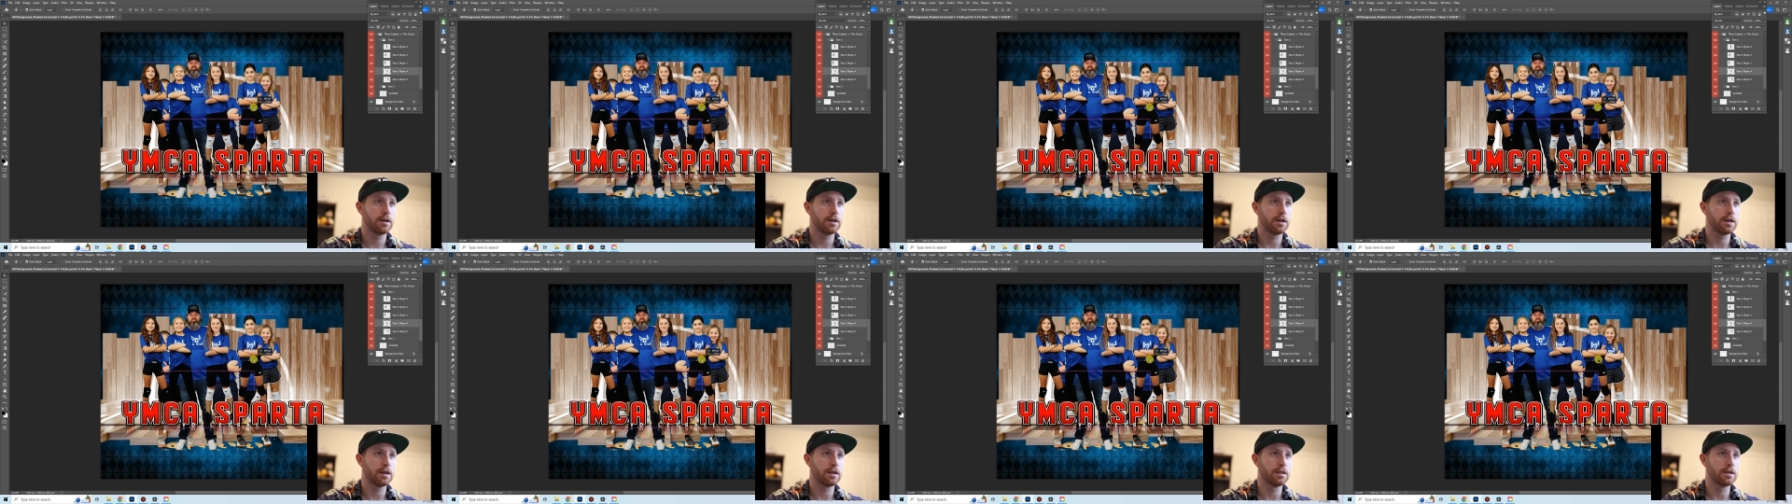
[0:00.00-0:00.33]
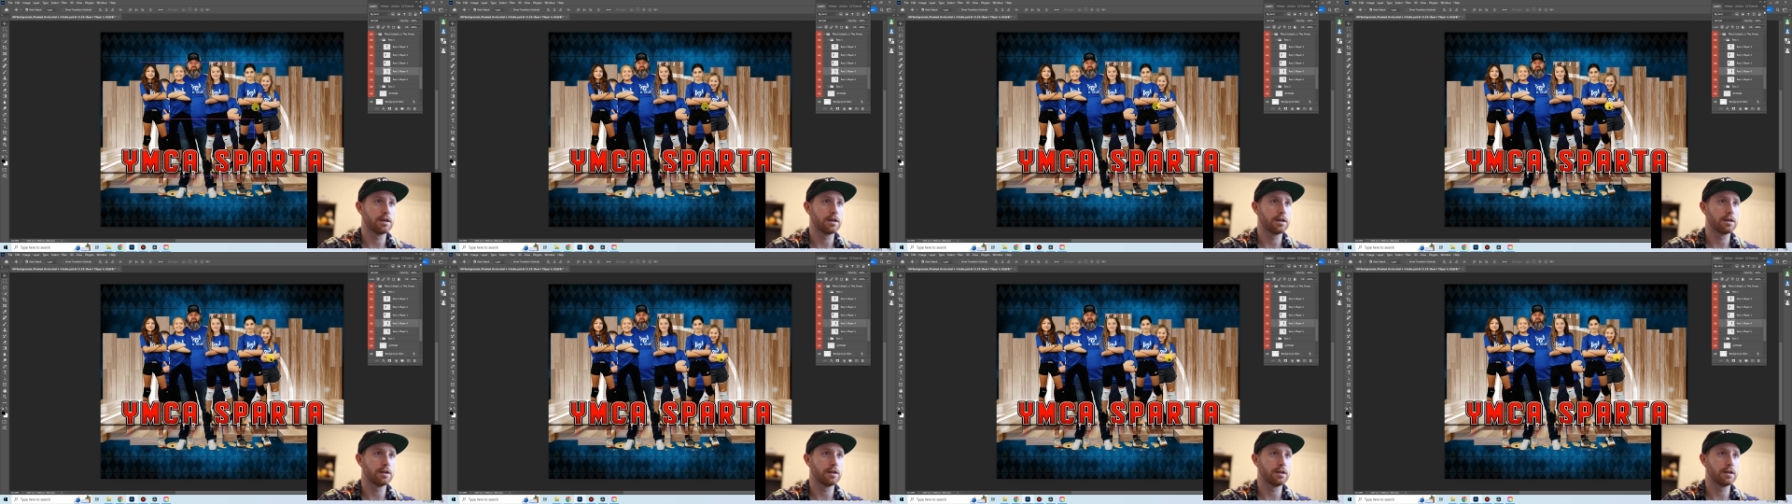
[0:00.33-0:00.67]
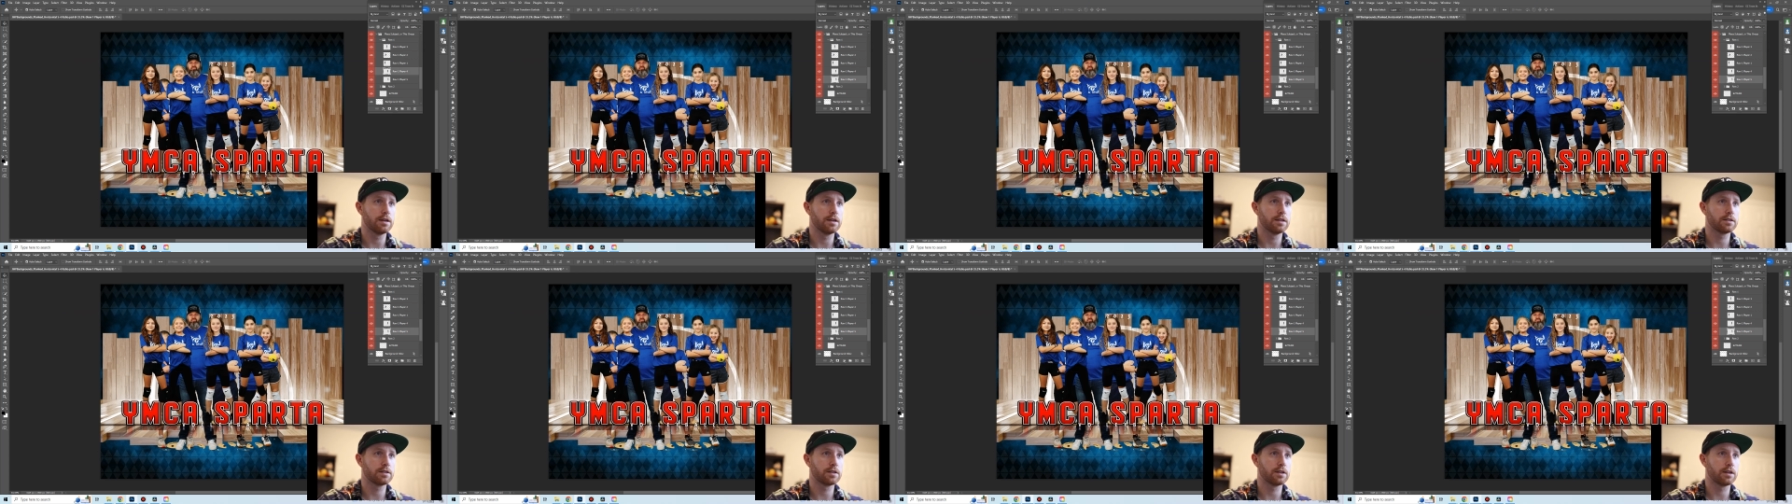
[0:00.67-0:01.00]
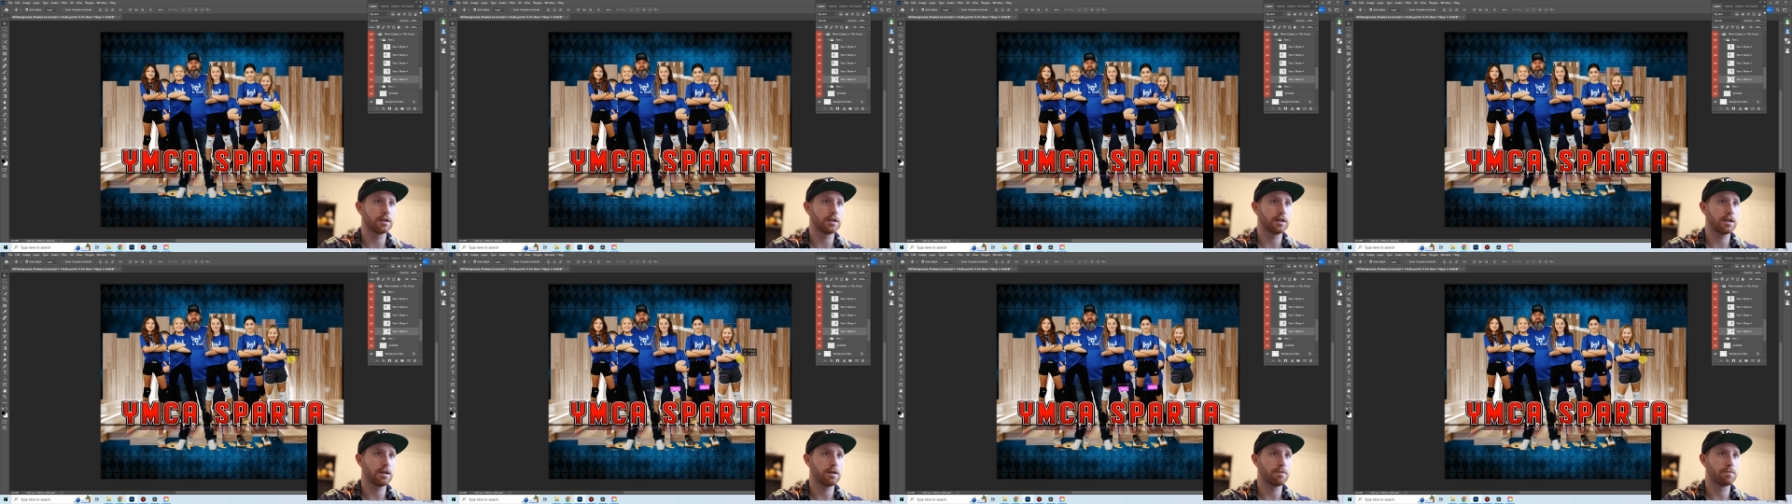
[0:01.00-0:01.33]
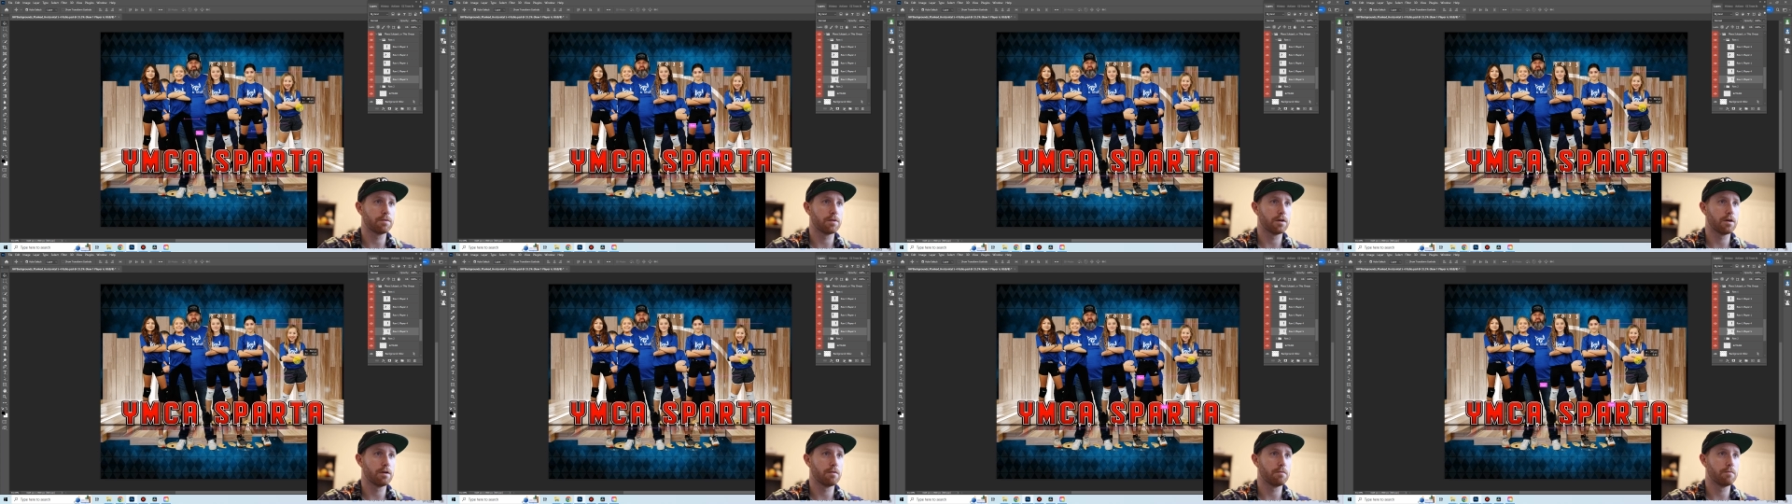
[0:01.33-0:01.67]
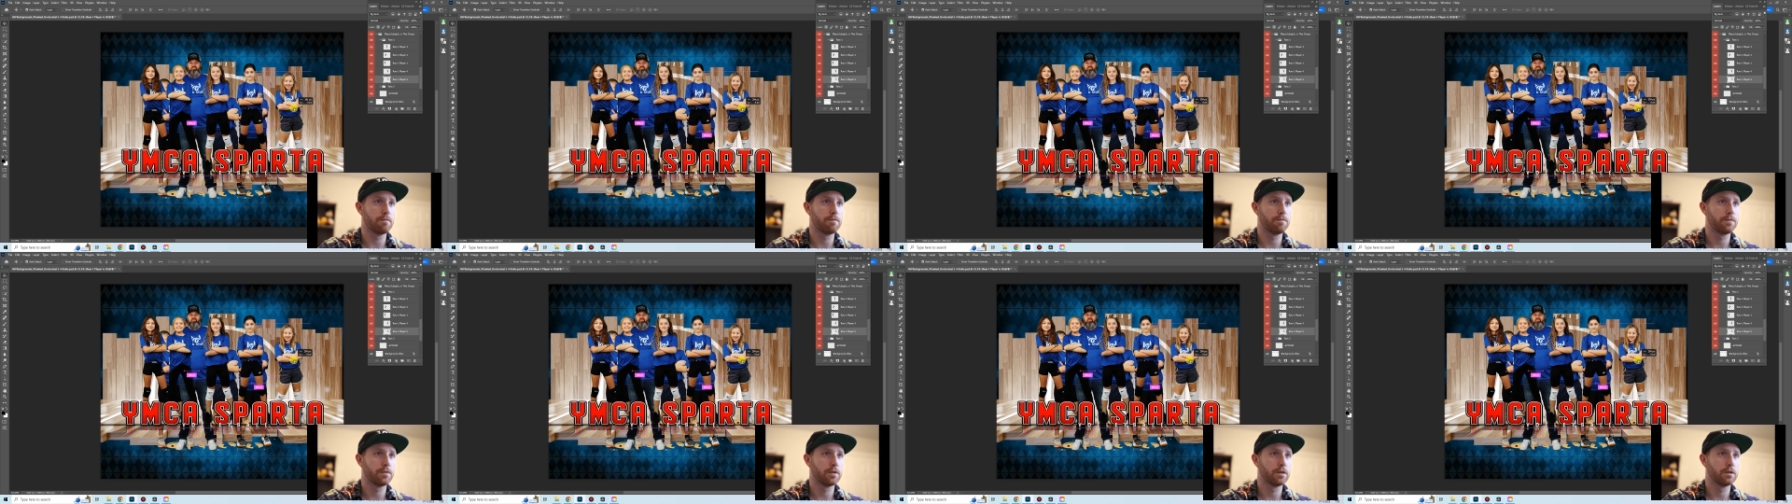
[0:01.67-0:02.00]
and then it's going to keep
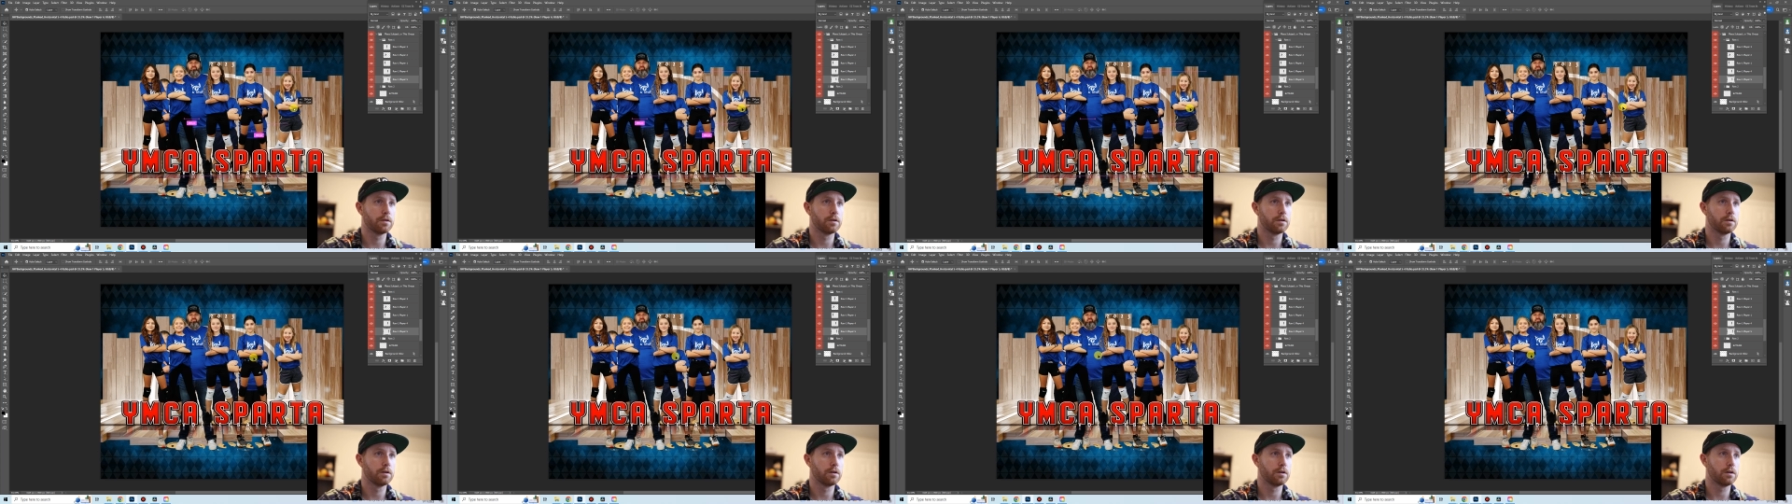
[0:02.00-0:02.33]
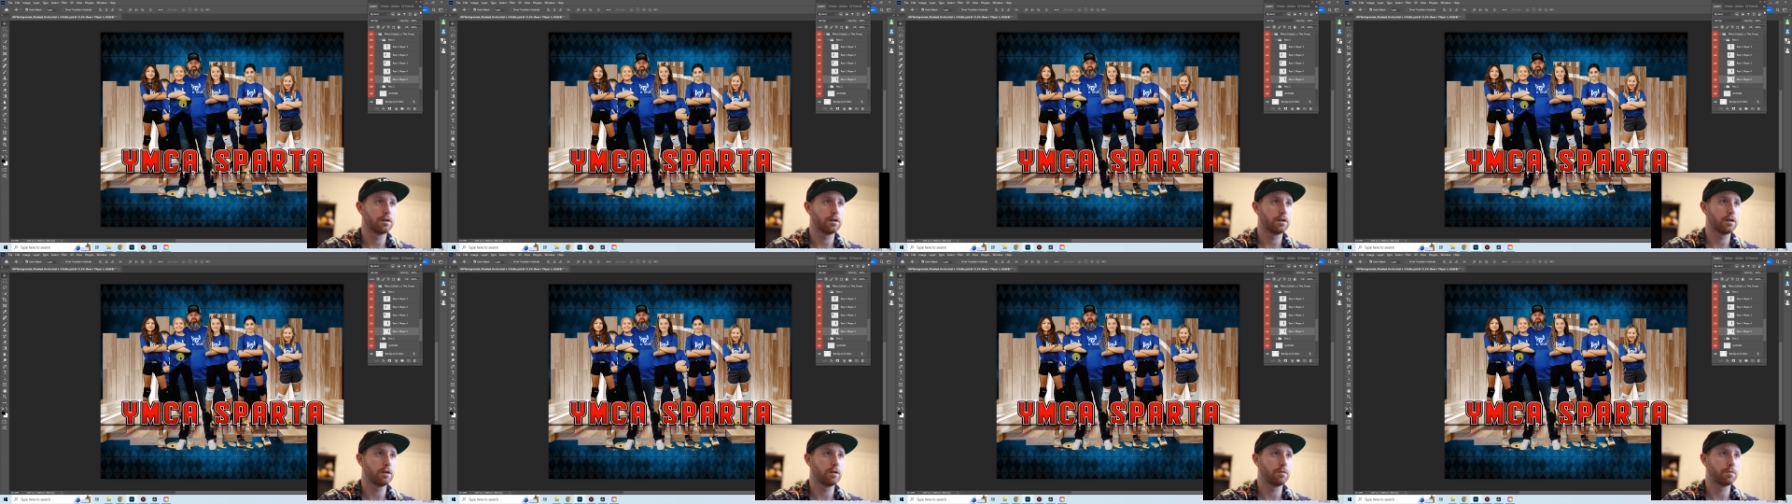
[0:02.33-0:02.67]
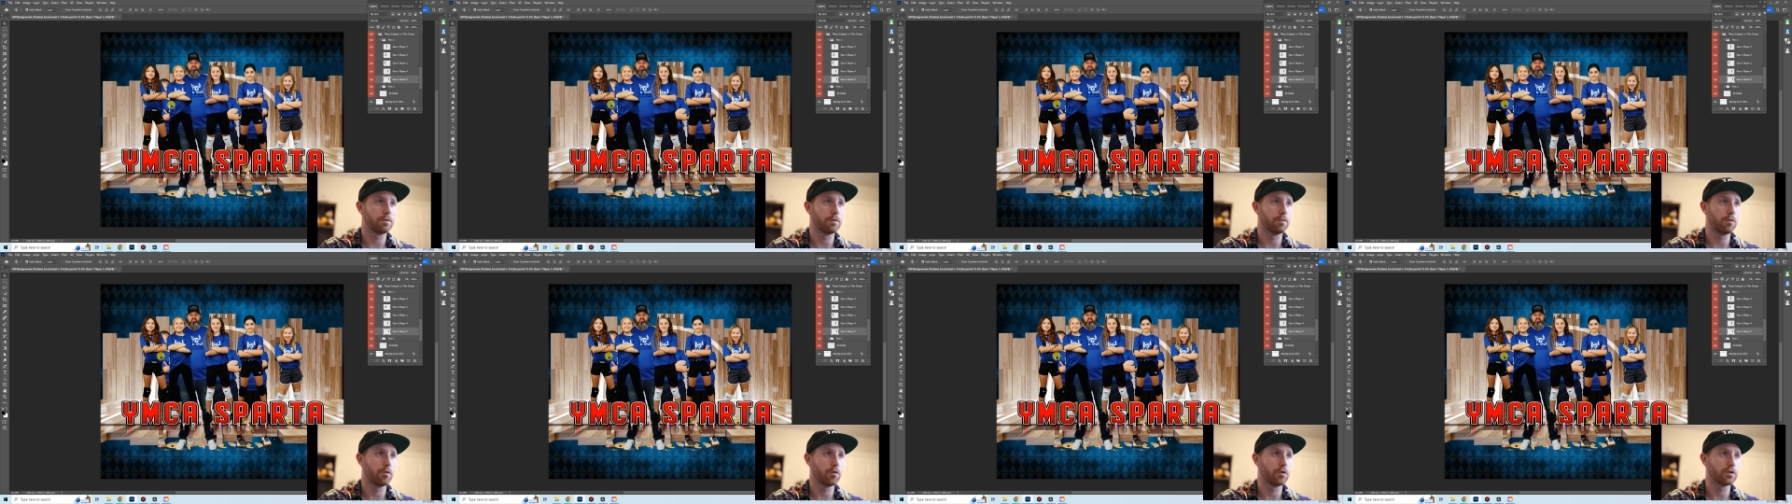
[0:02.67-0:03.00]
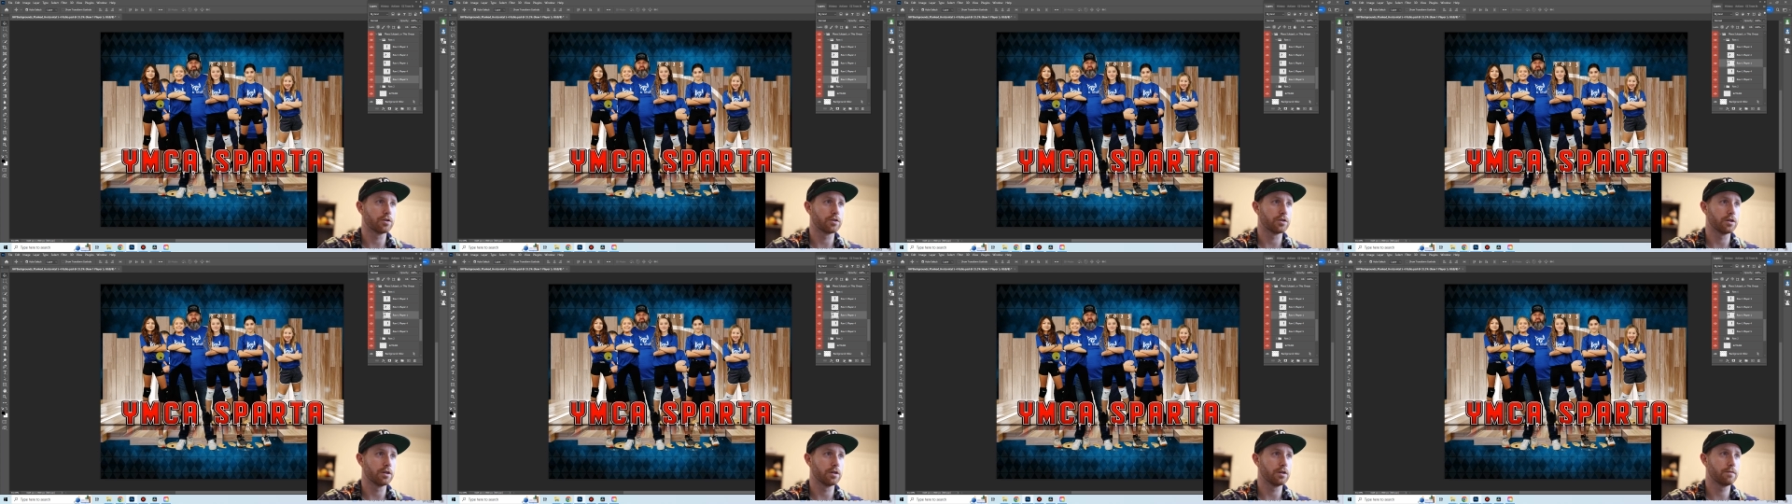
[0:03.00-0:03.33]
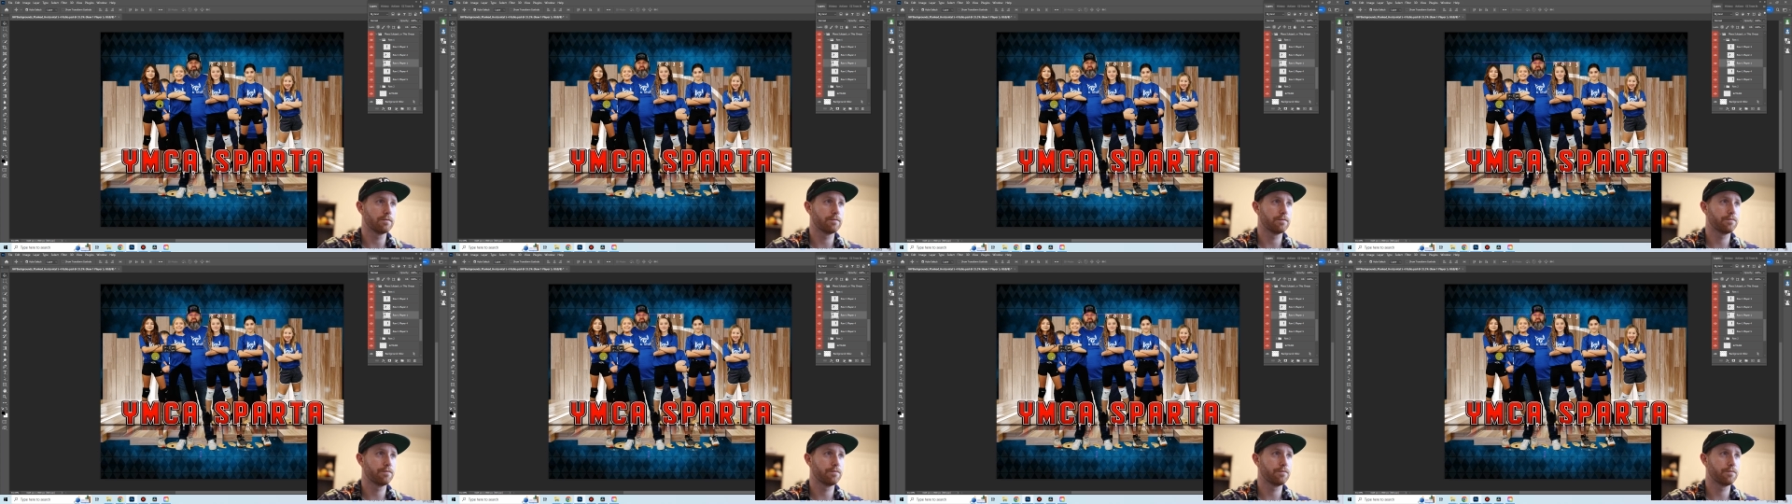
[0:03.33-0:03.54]
them all proportionate.